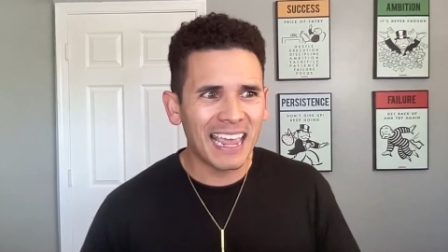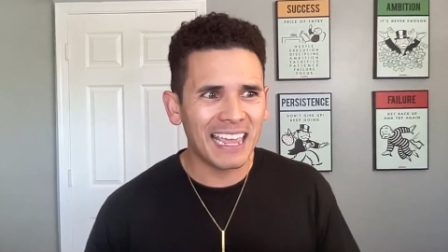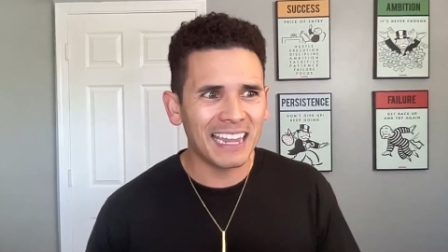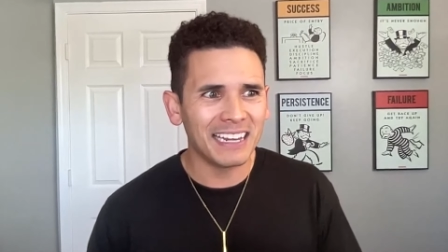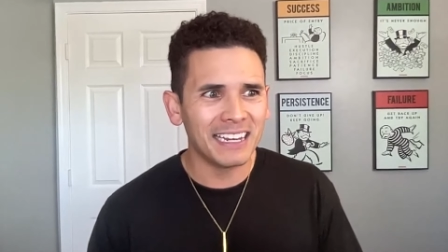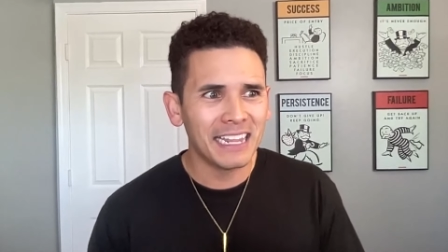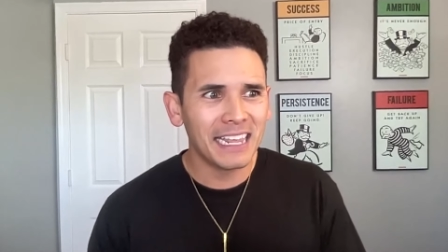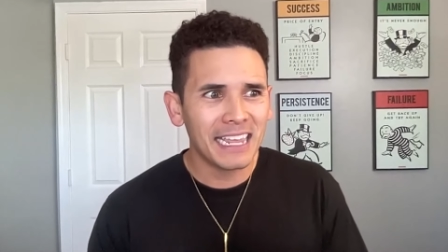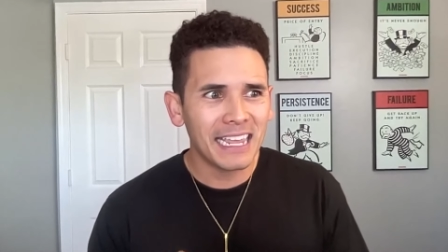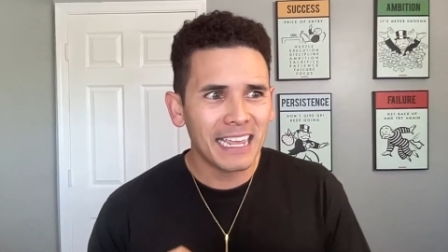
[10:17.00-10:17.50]

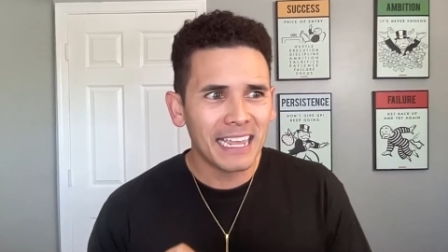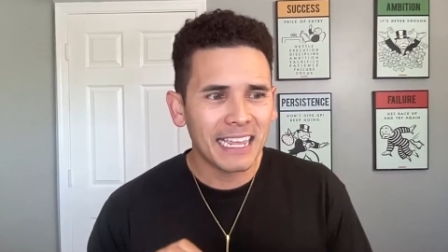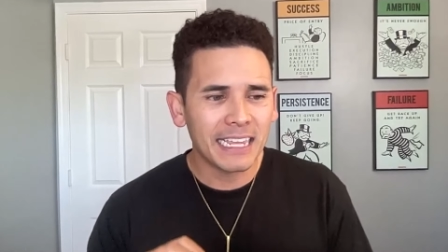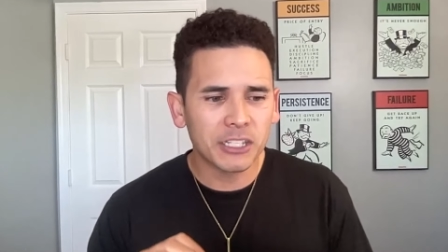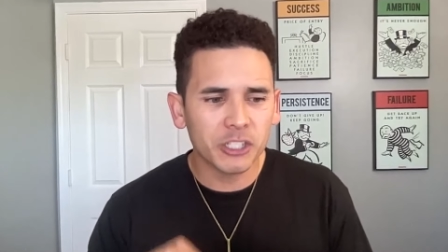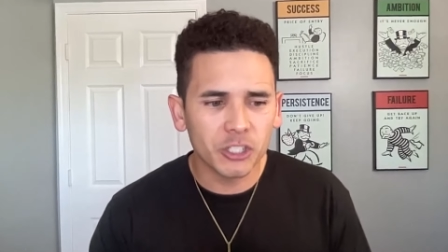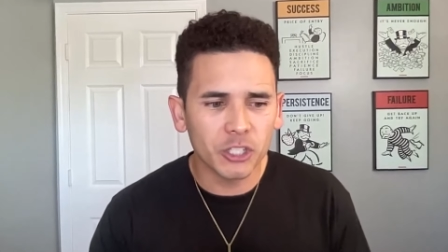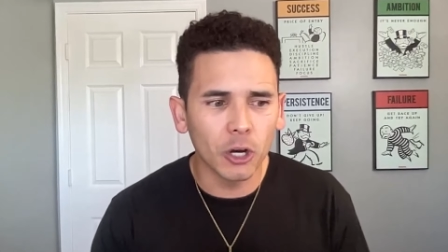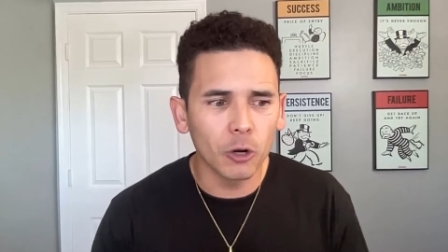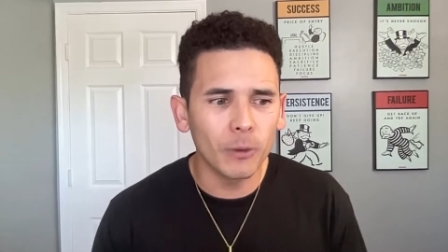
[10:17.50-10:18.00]
And
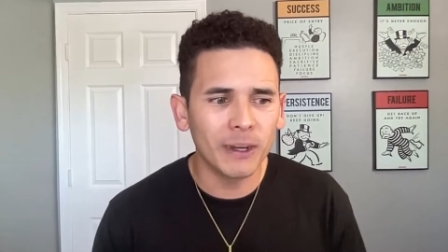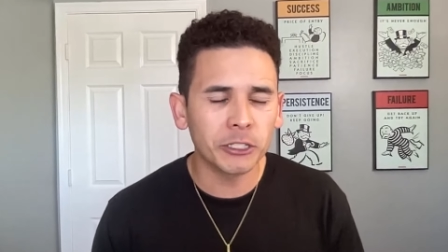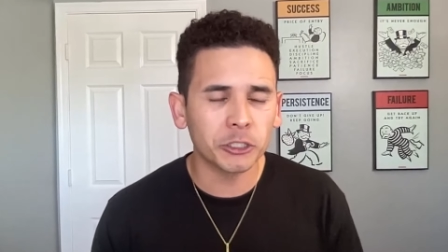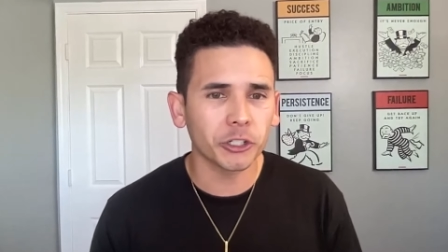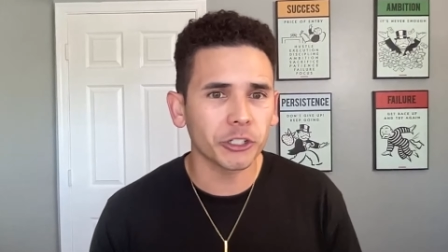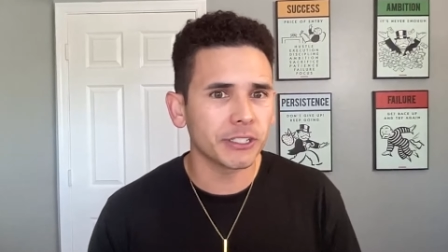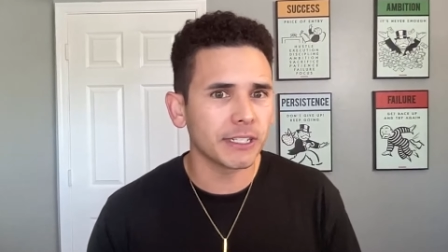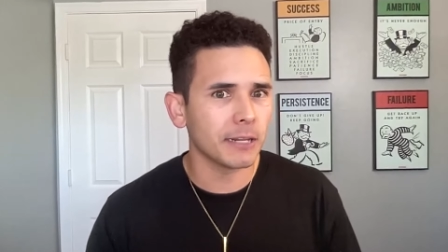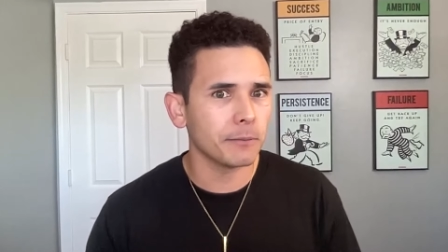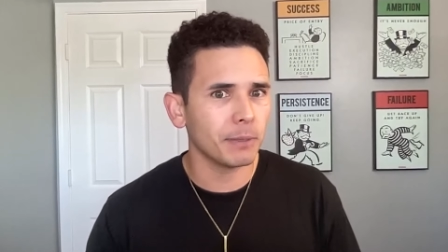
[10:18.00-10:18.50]
it's so
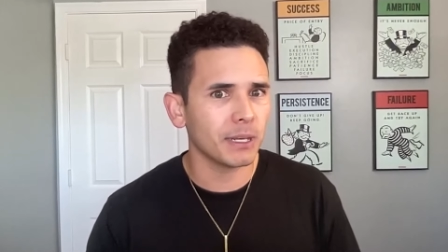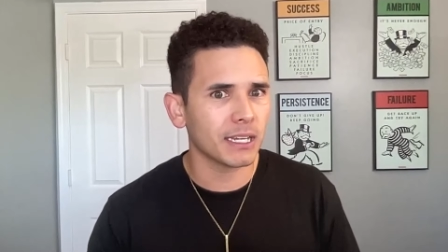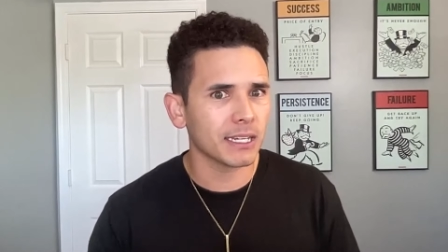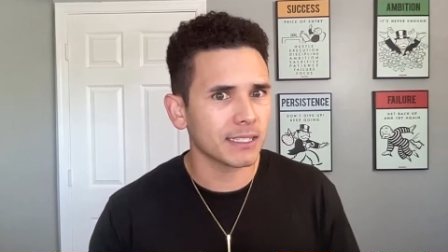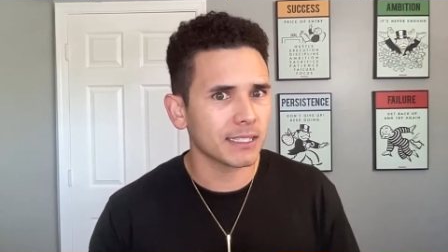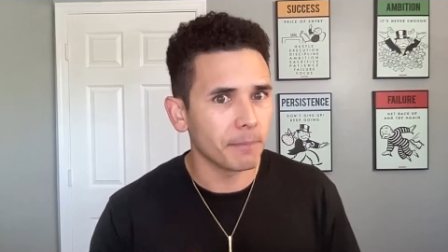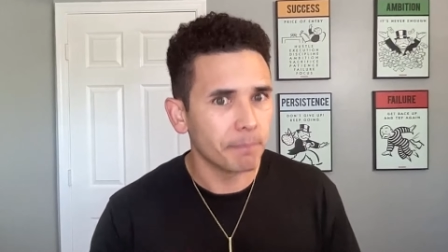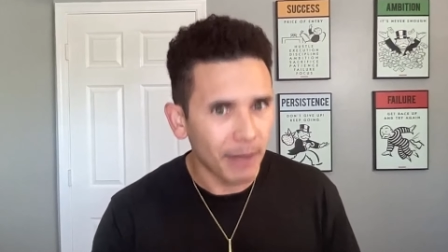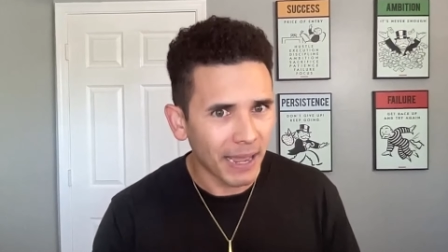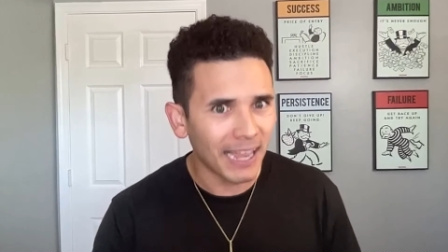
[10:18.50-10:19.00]
interesting
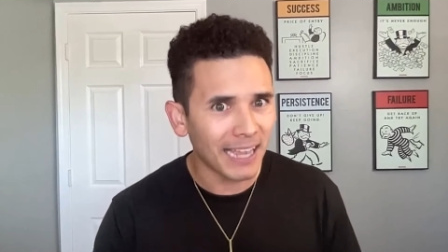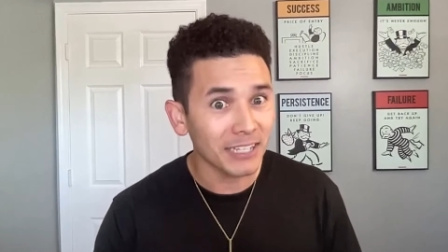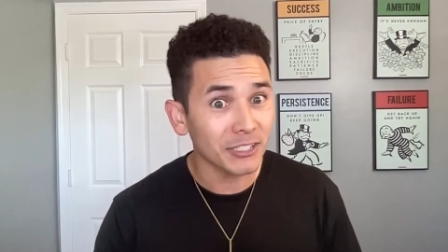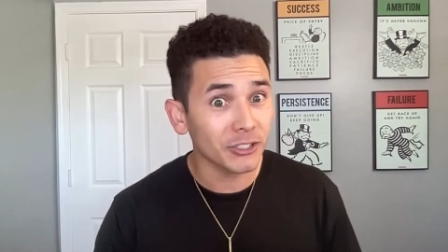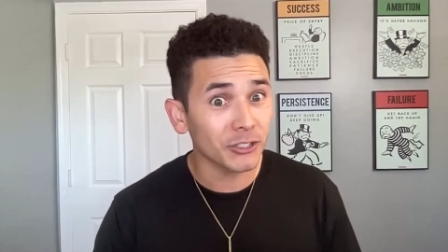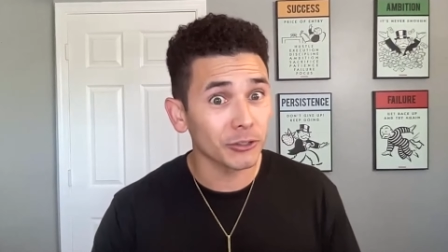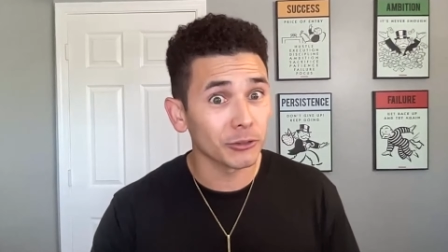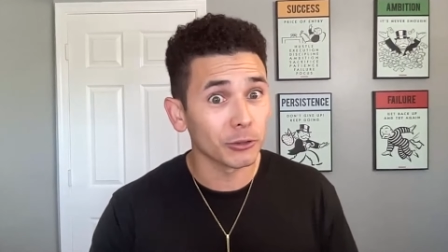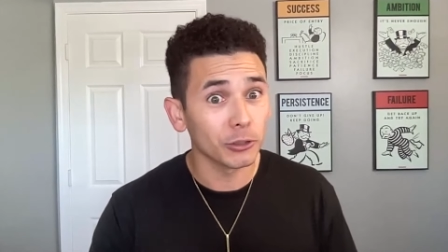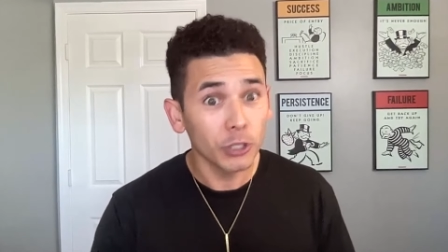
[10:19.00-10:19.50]
because the
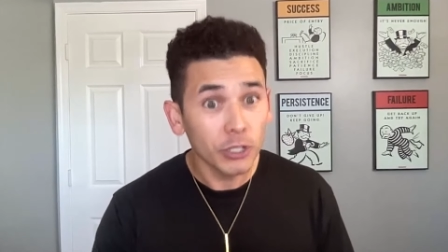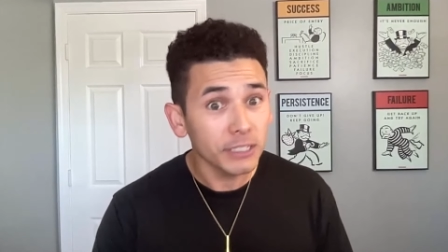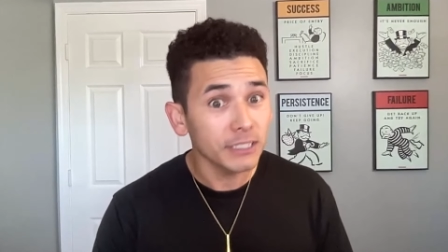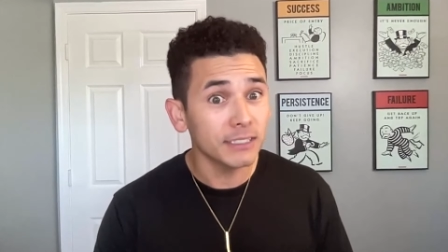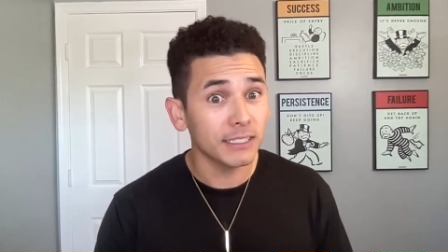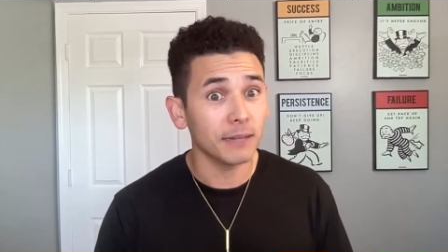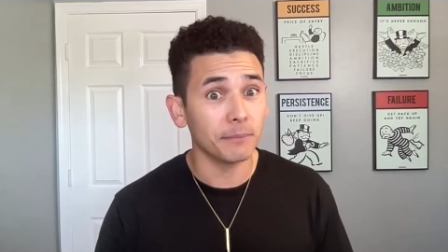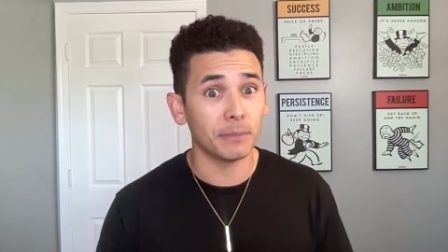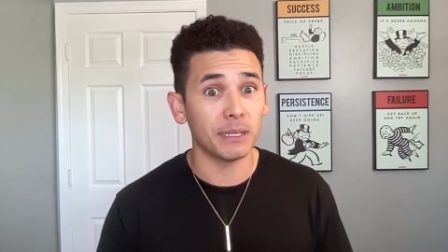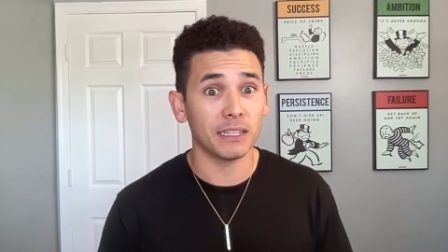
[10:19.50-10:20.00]
pastor
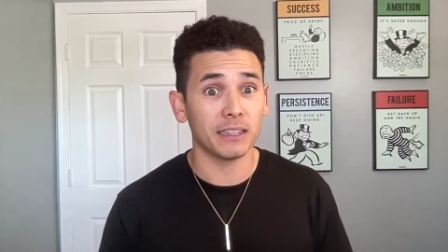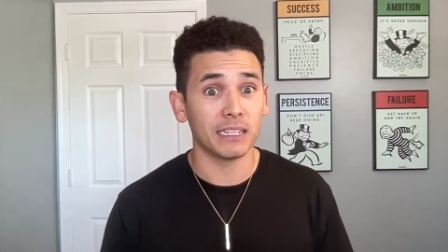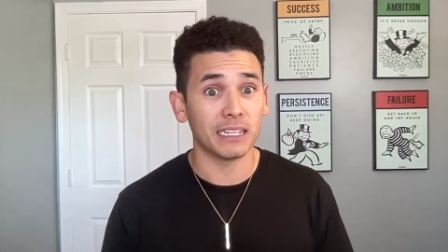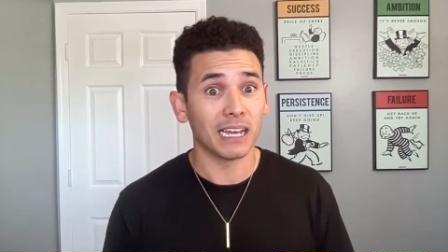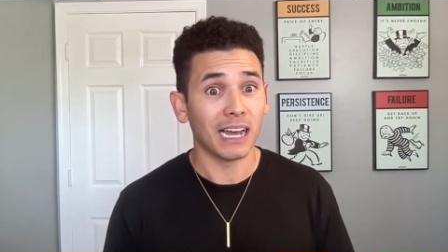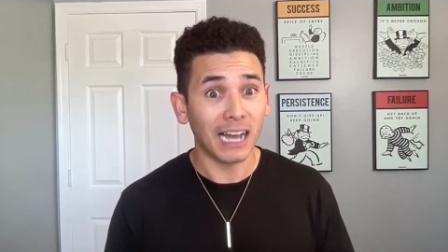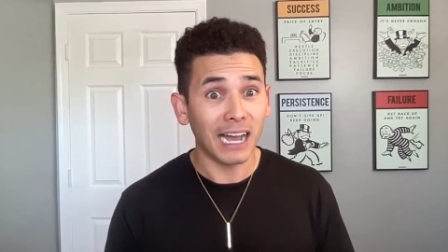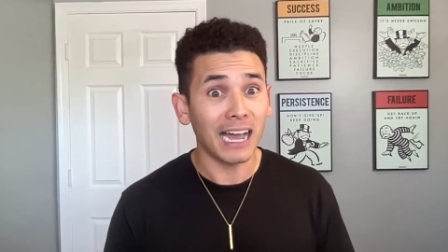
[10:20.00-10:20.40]
looked at me in the